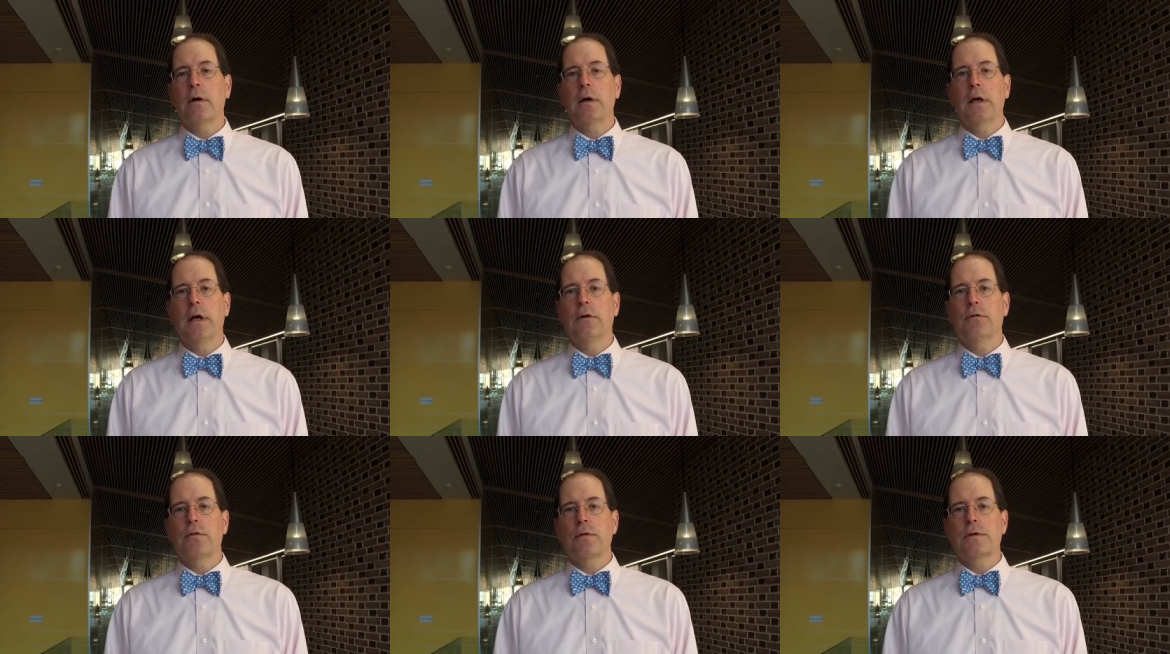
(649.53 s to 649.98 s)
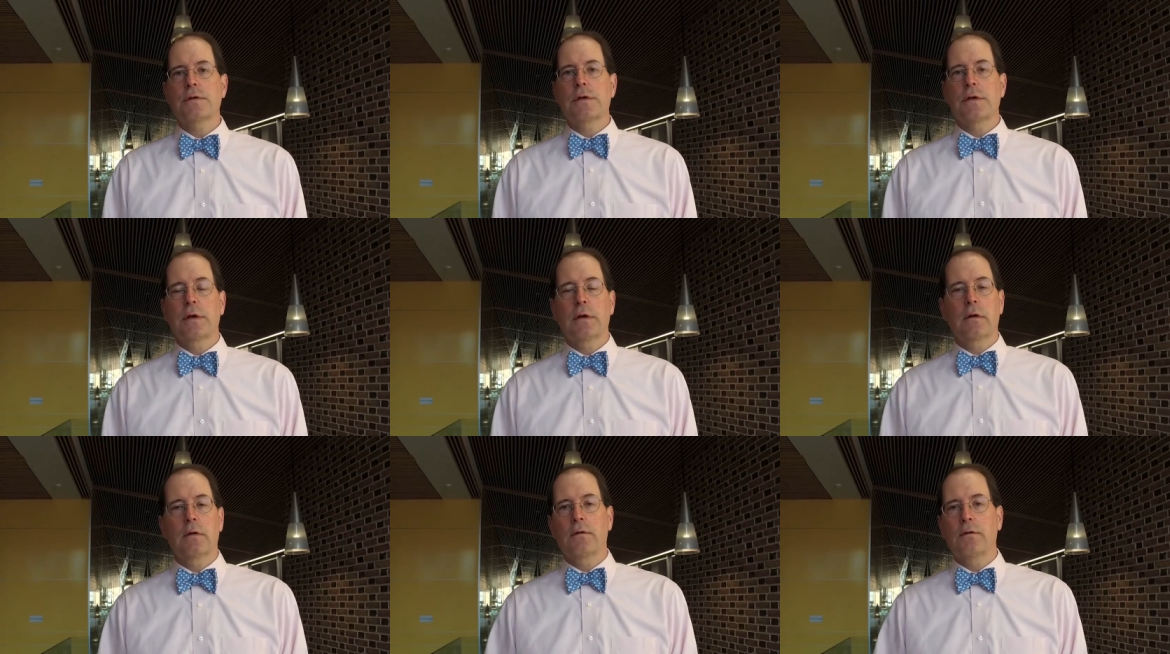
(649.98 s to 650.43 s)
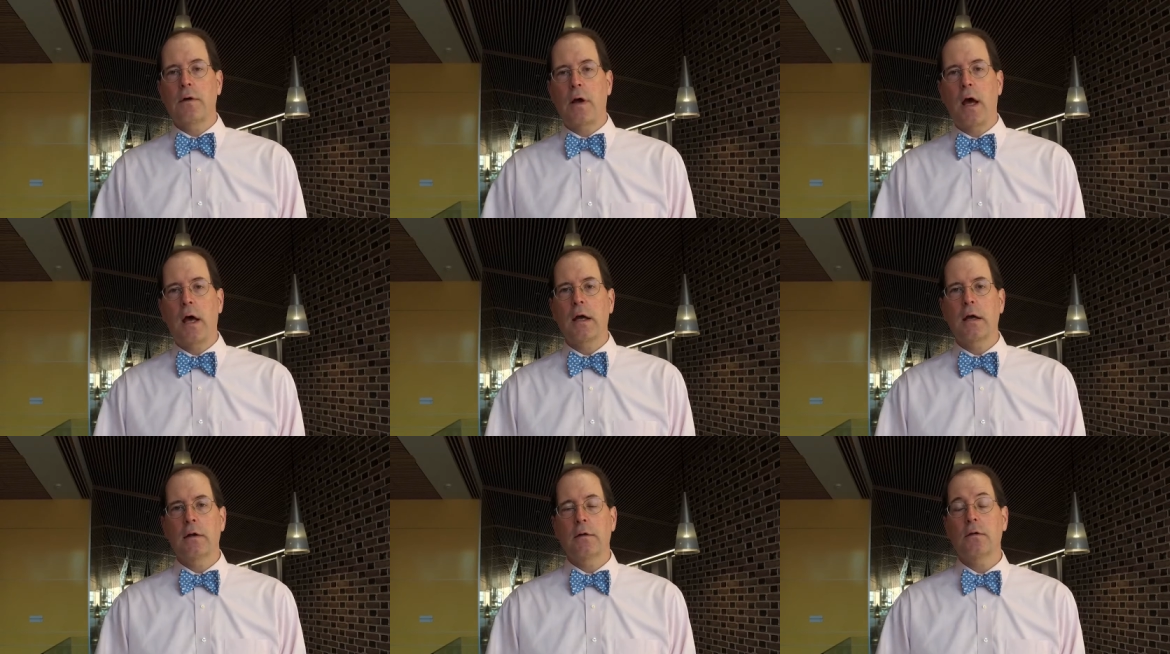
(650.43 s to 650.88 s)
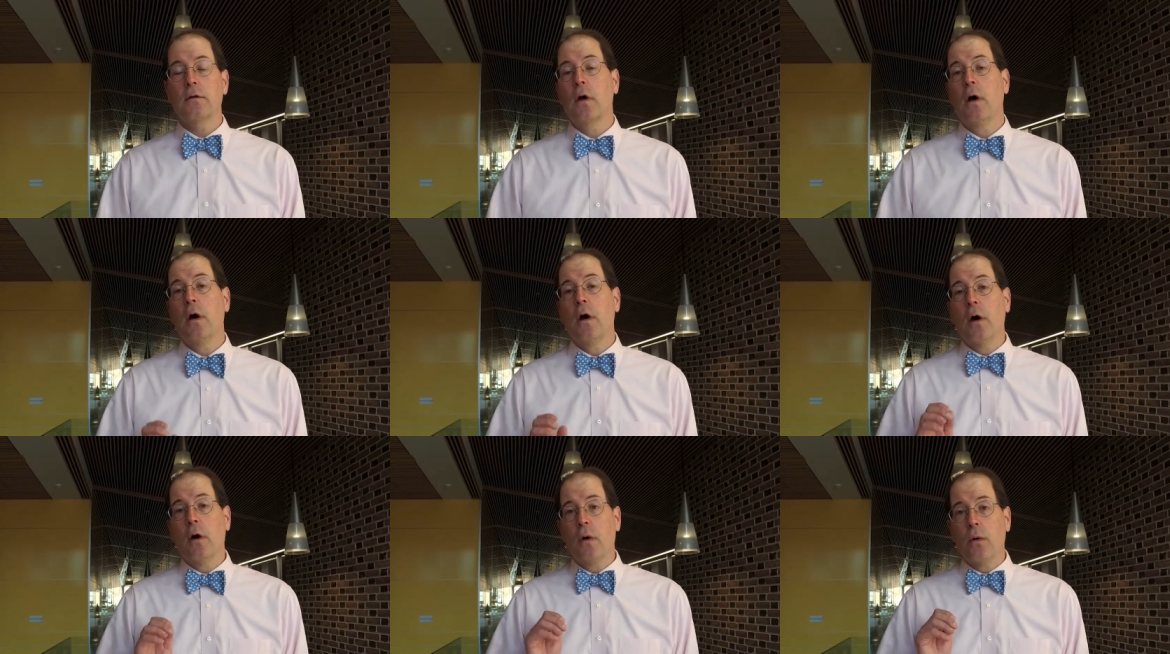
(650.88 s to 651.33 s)
very interesting
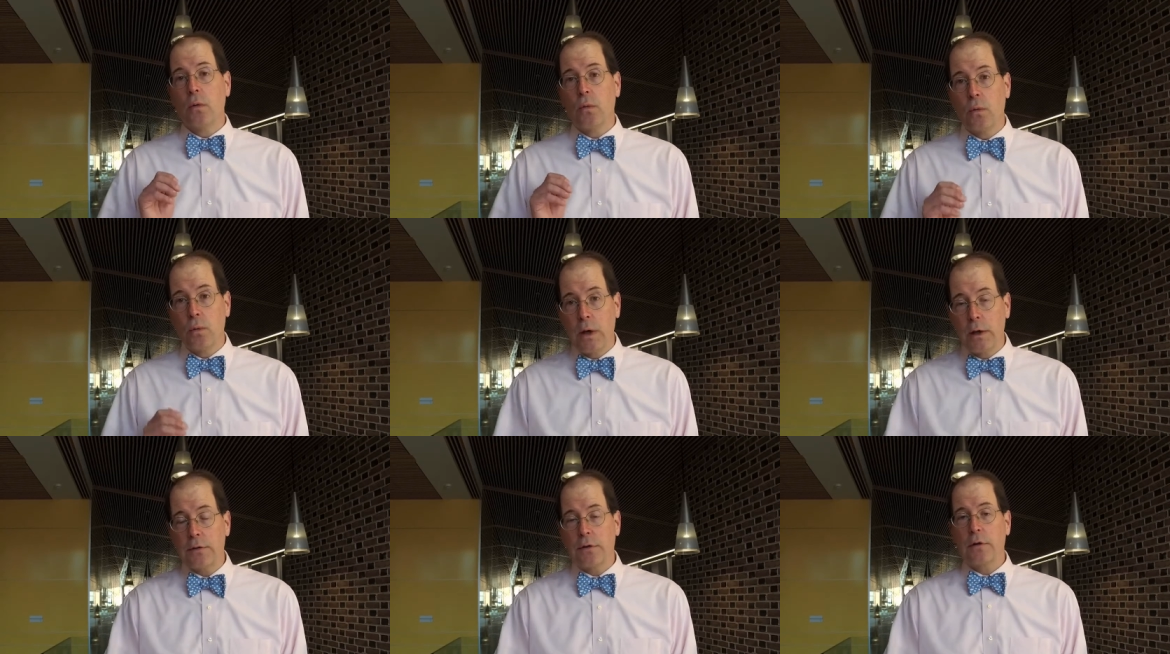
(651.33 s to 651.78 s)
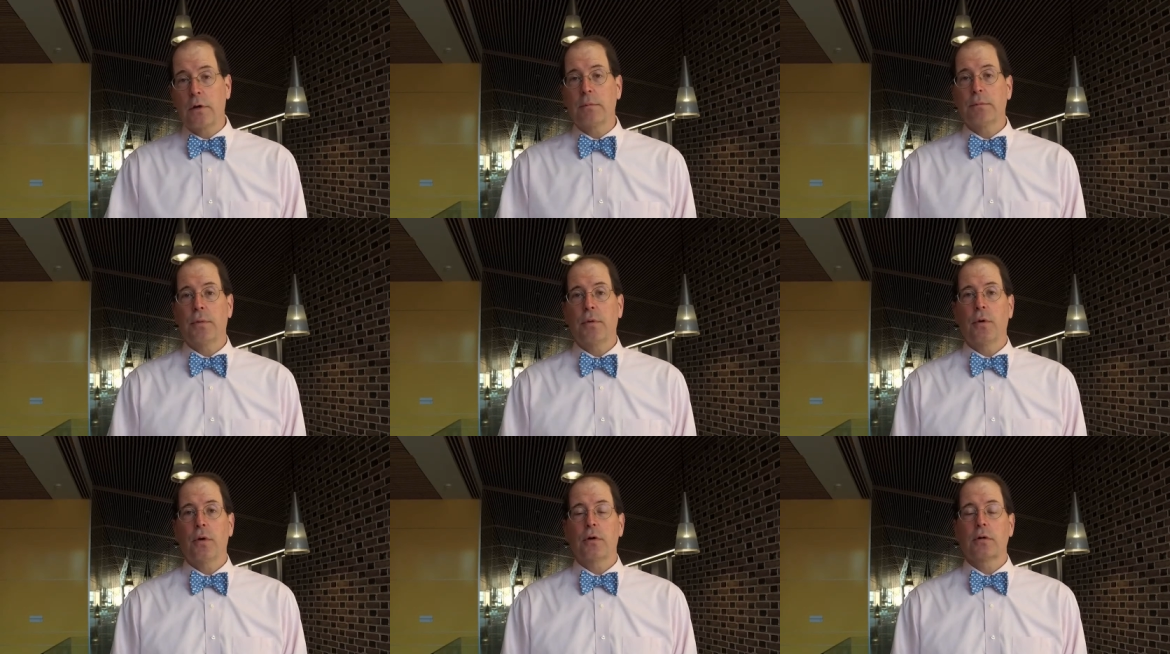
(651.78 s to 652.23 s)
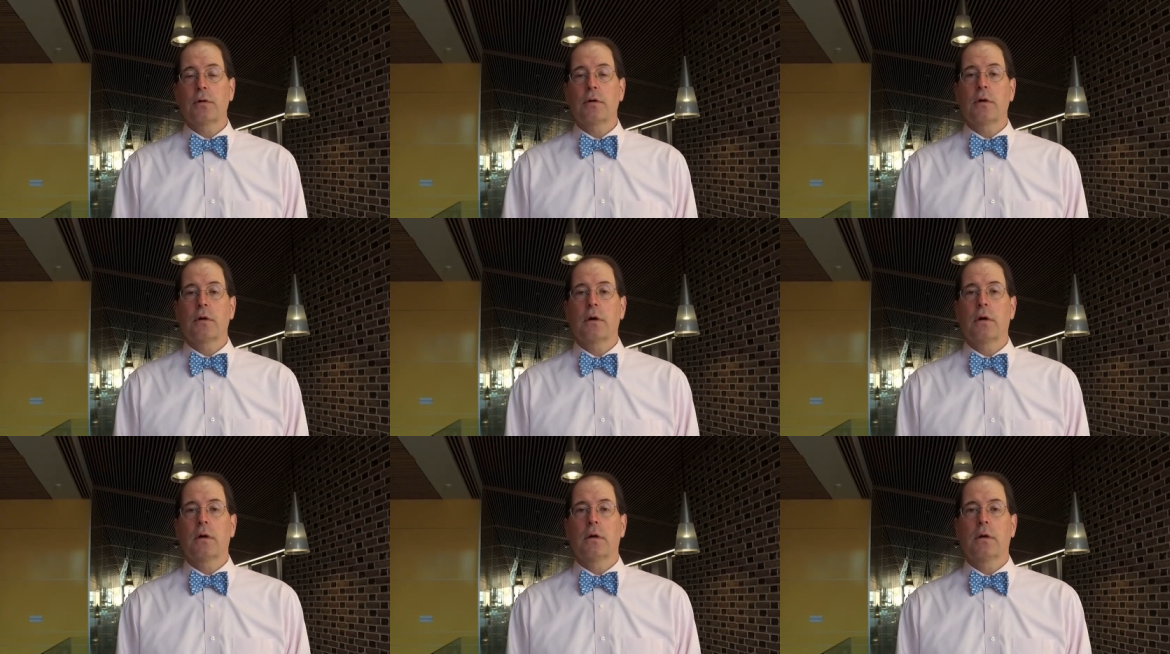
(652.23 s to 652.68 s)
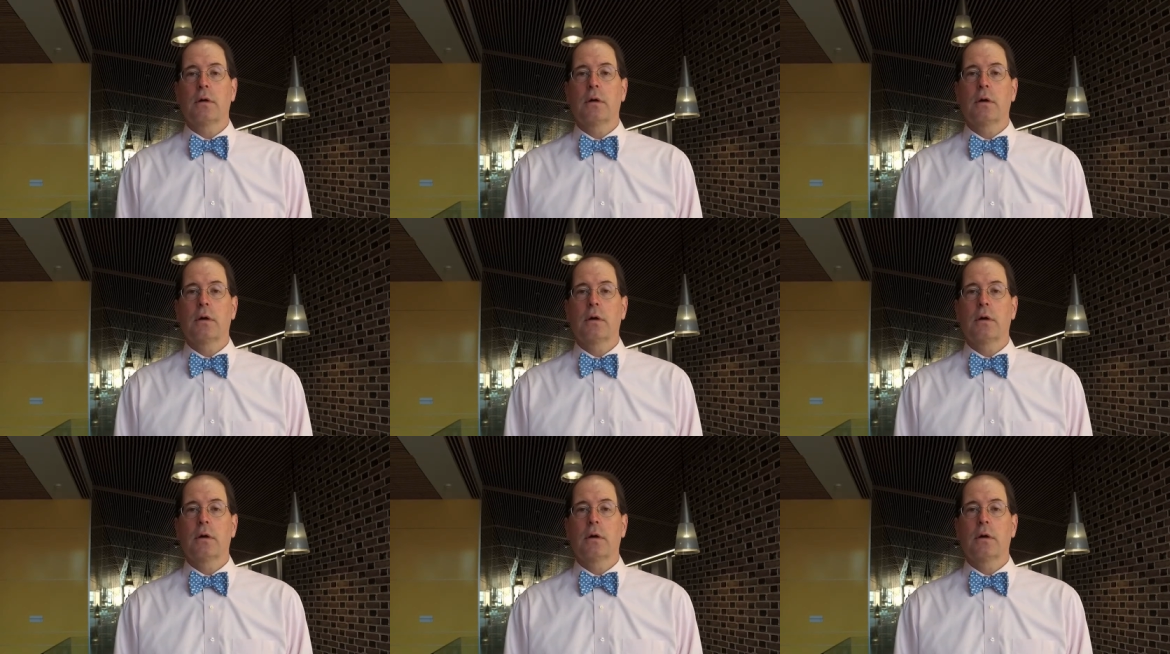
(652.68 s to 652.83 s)
science with an important